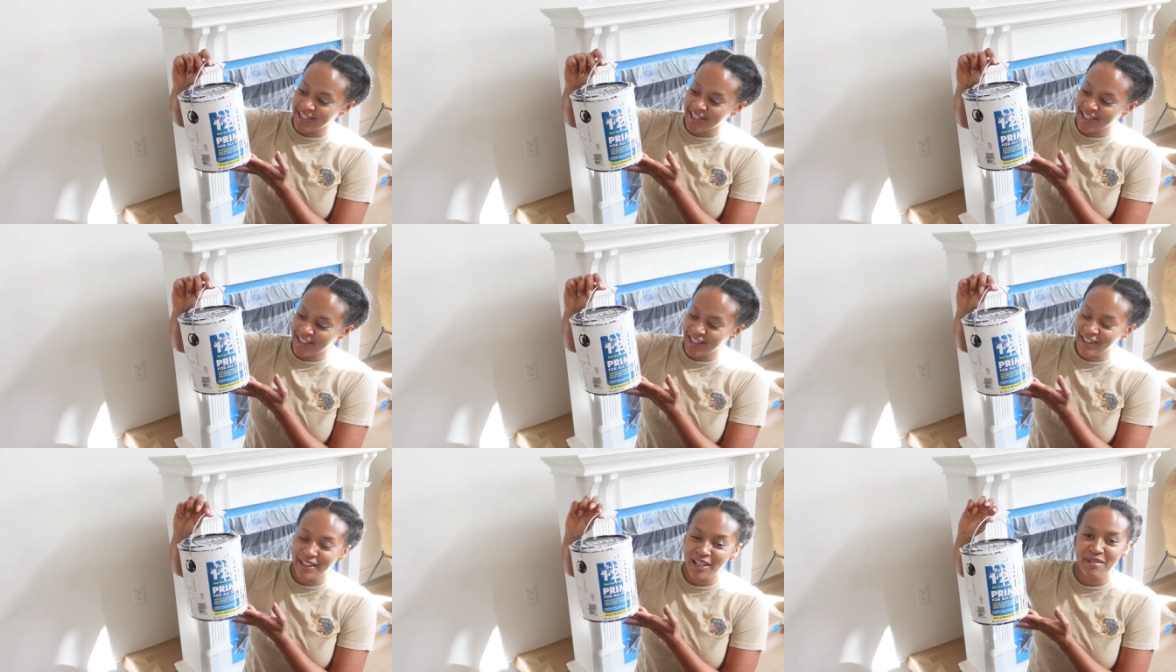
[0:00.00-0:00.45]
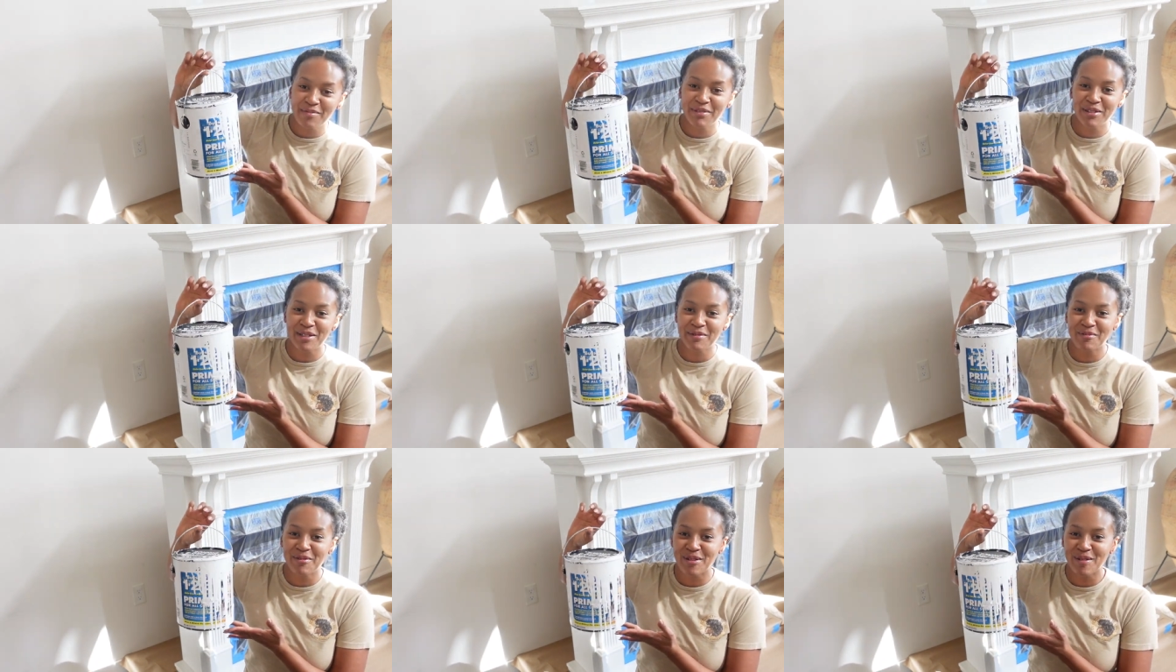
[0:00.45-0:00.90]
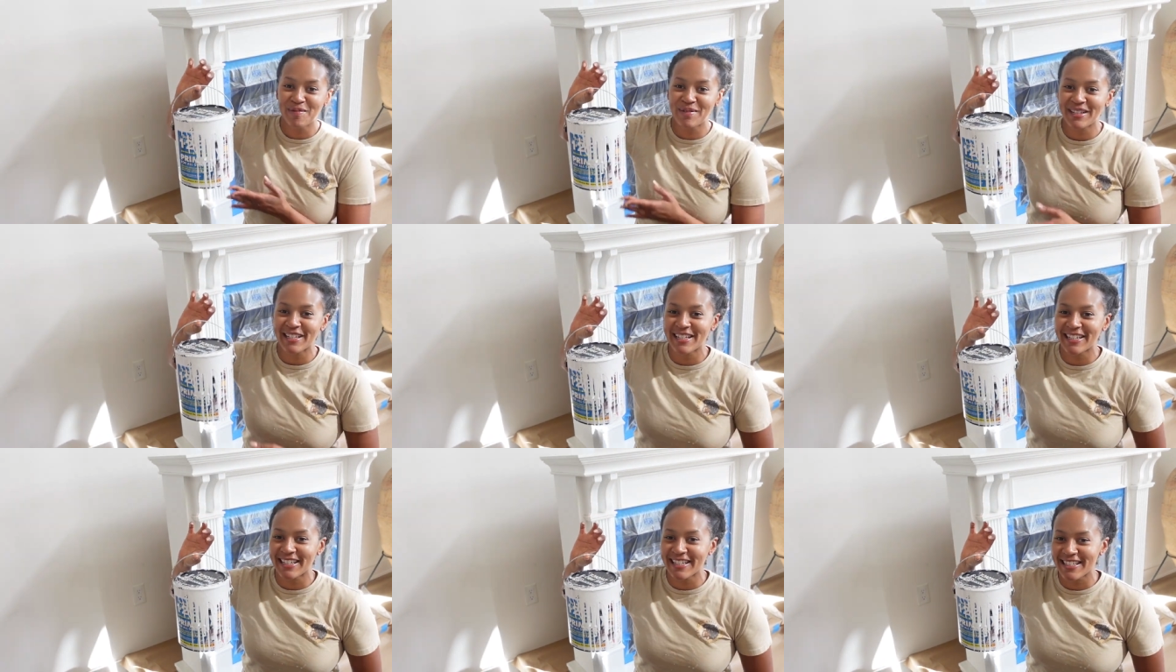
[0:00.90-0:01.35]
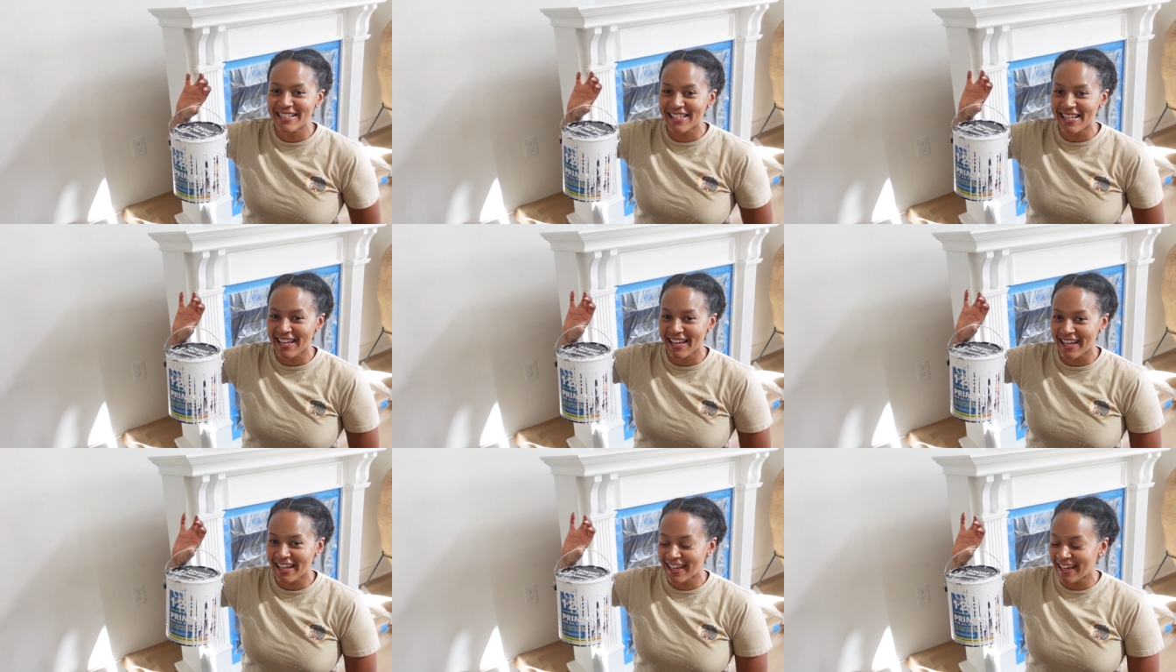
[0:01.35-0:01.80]
see the label anymore, but it is
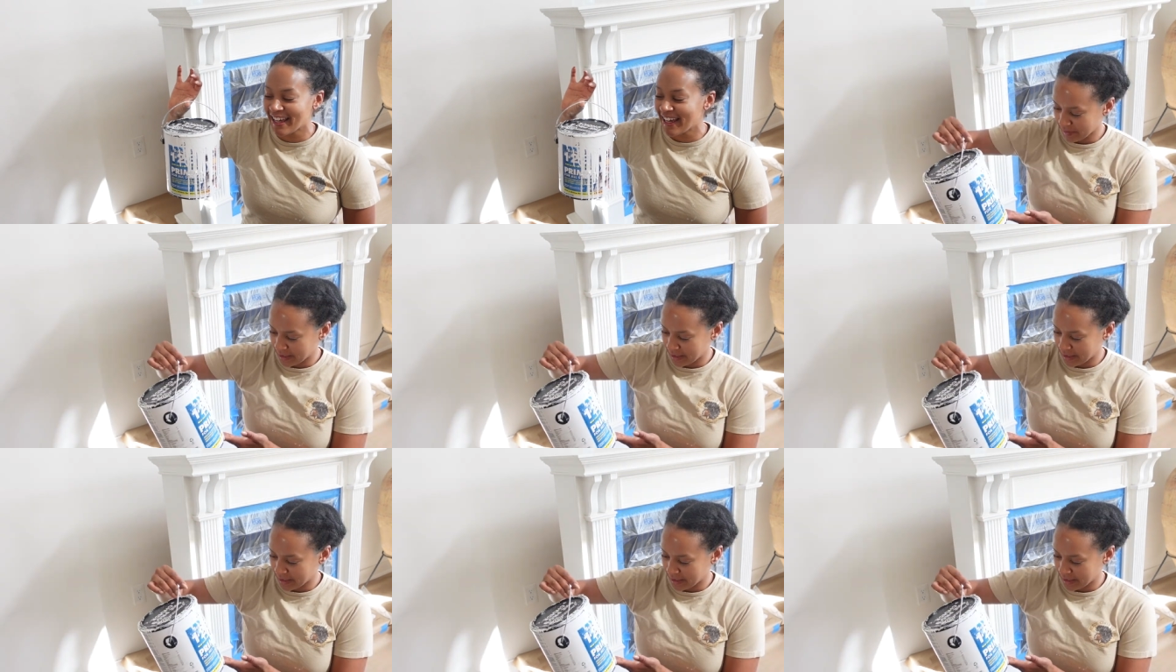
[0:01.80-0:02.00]
a,